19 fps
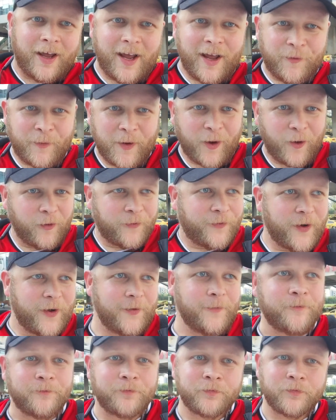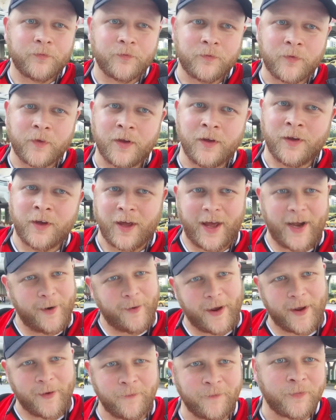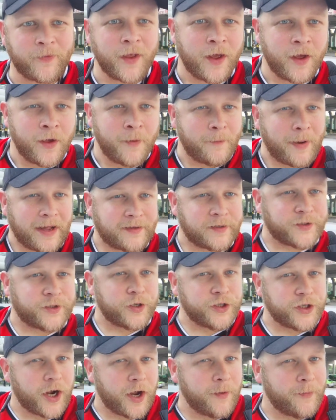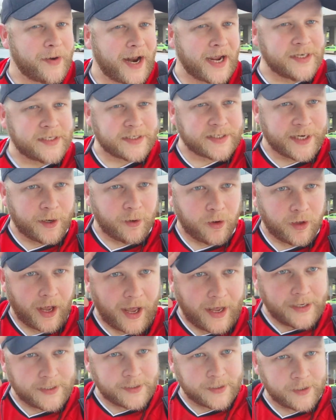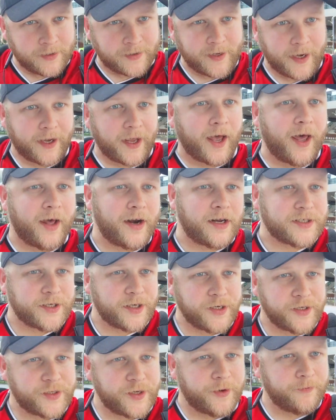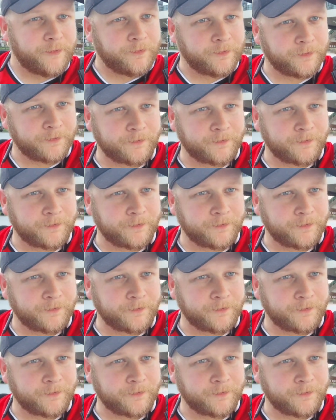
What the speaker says: It's been good fun. Anyway, back to Suzhou, but nice to see you all, guys. Take care, and I'll see you soon.